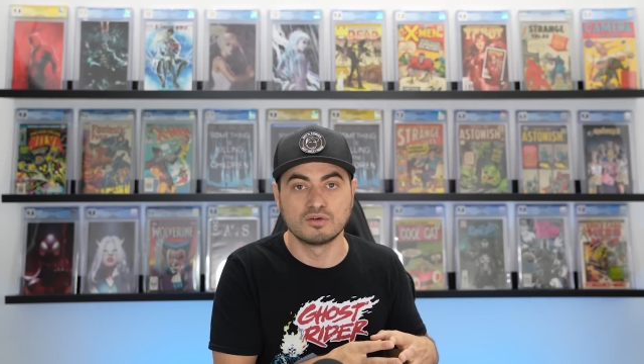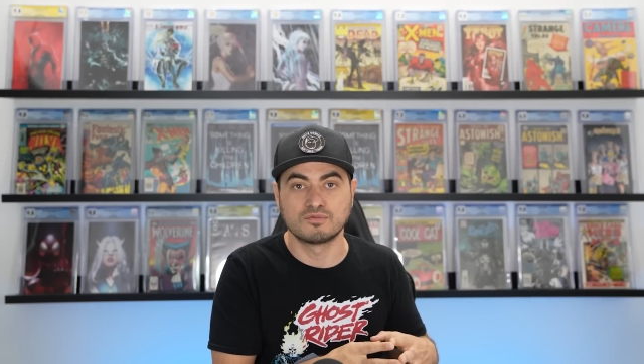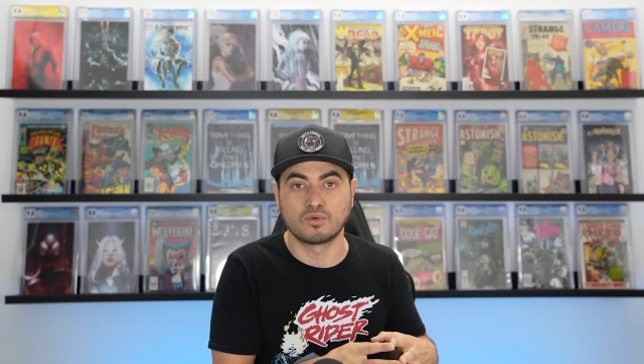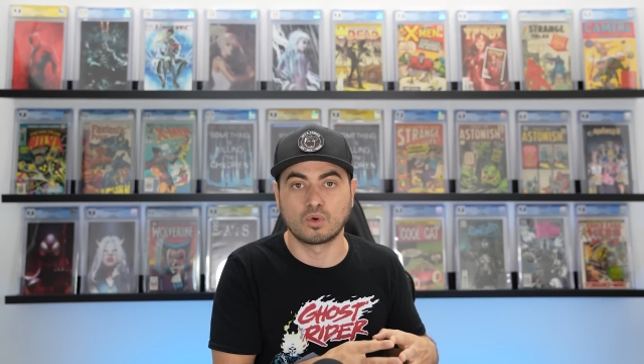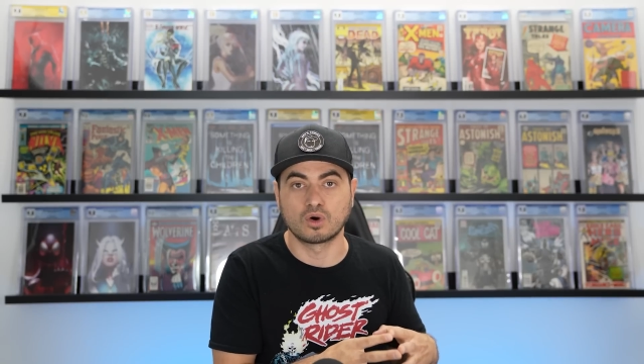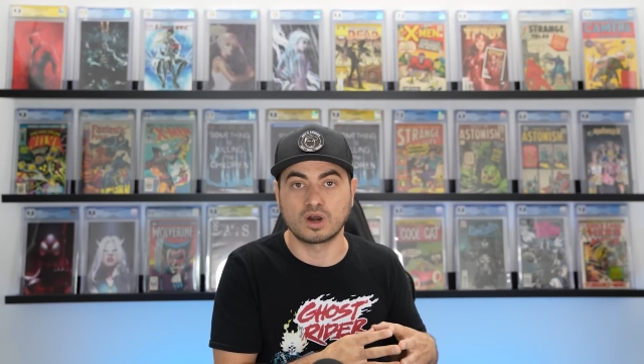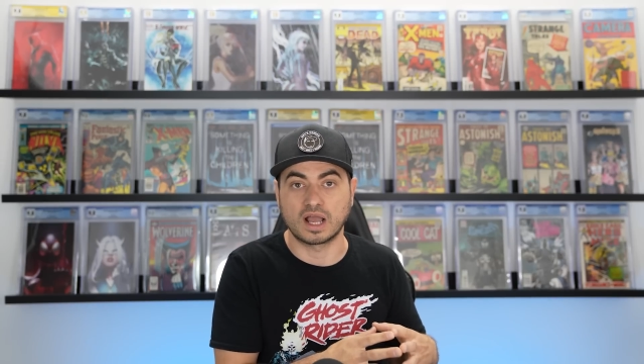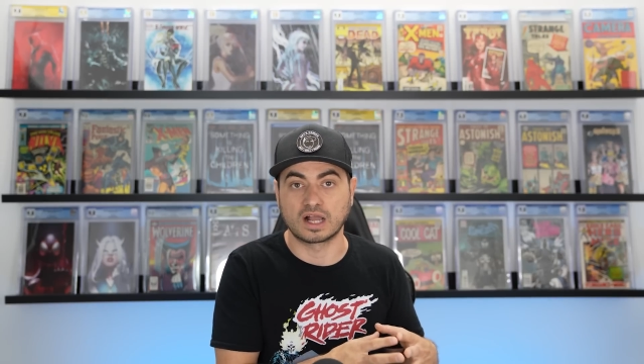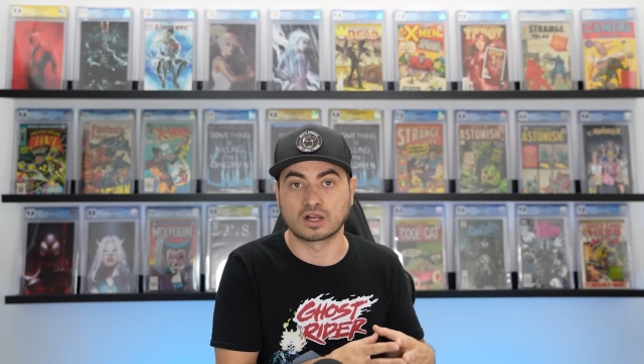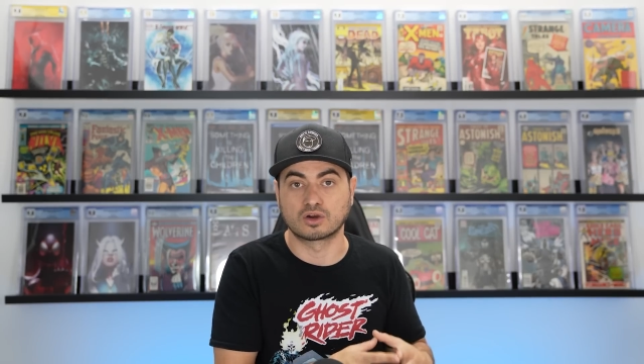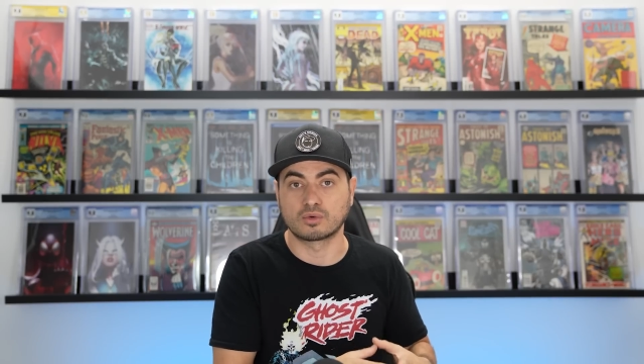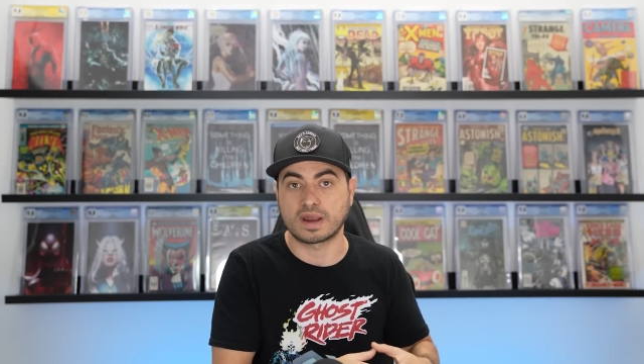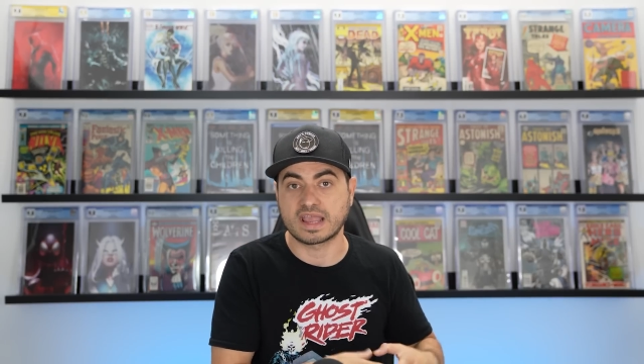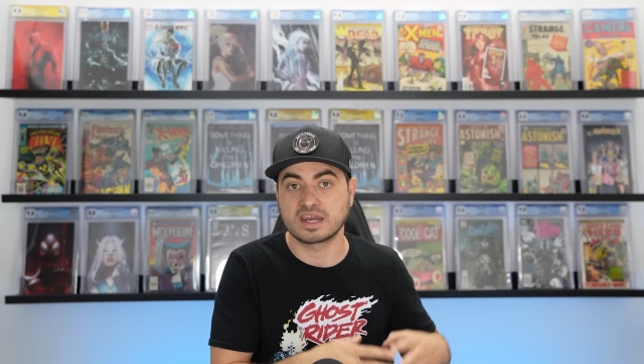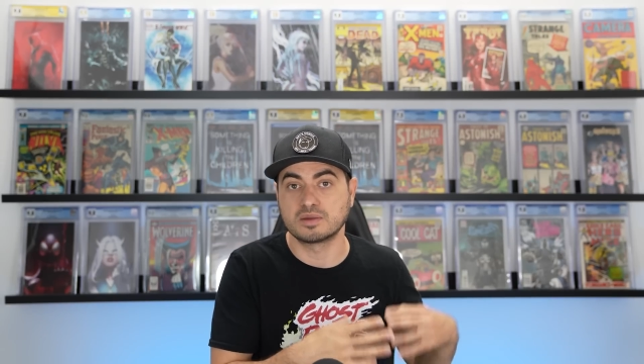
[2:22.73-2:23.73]
for a
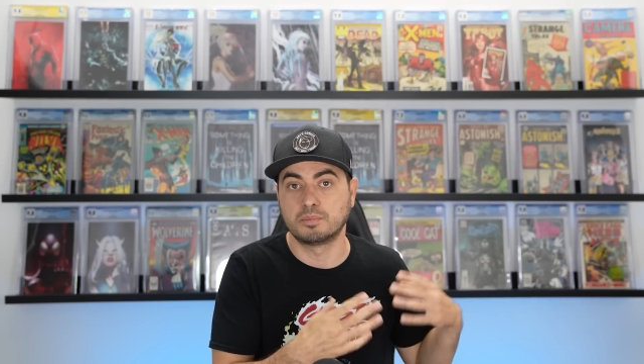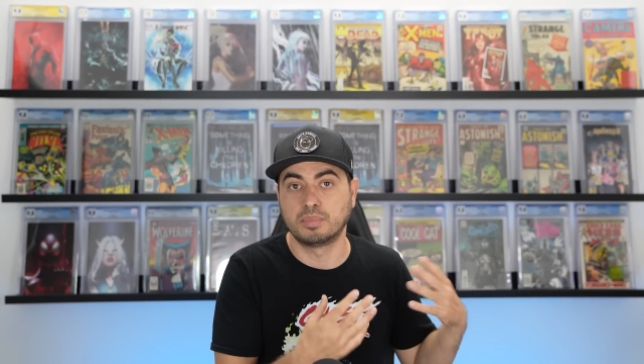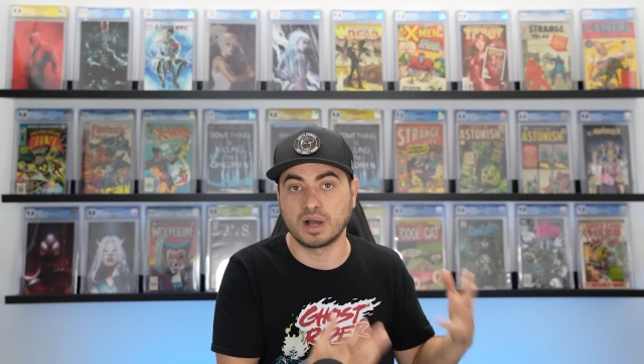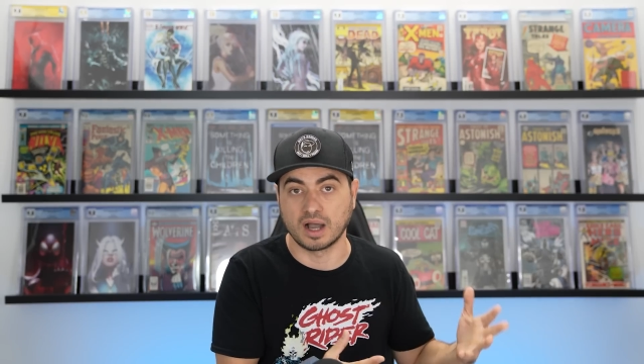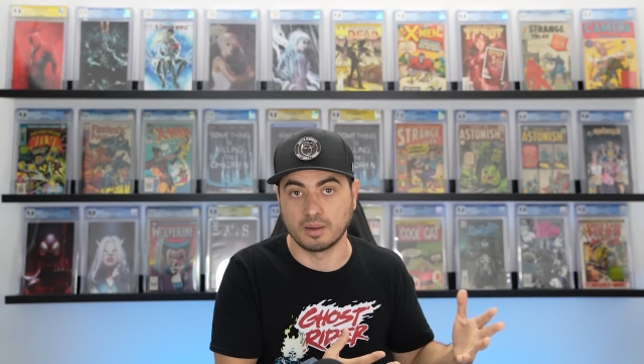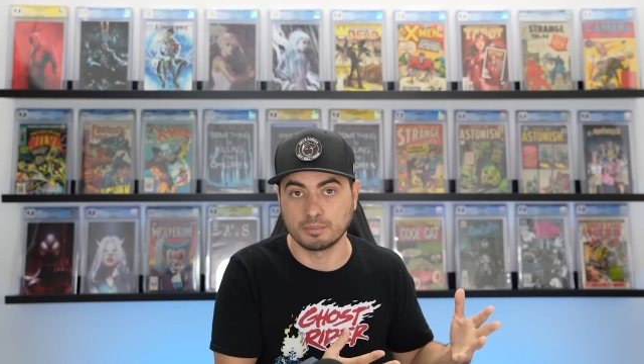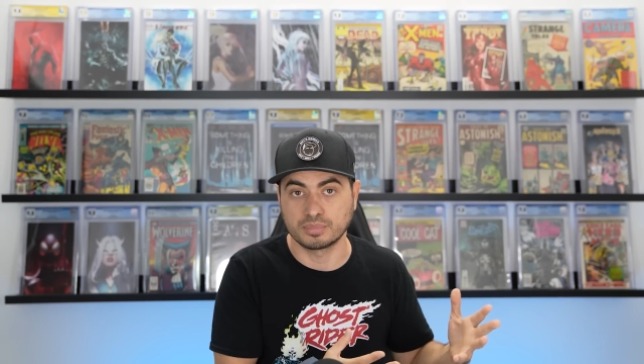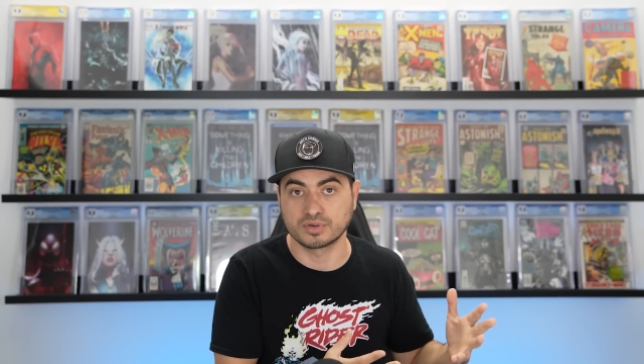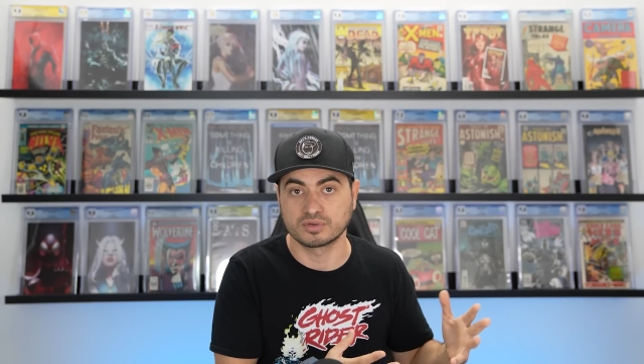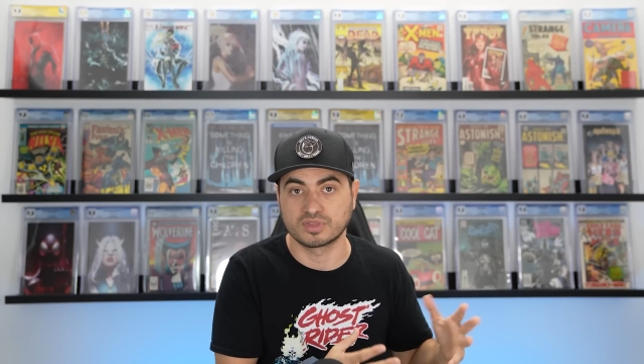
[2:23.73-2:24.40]
grade bump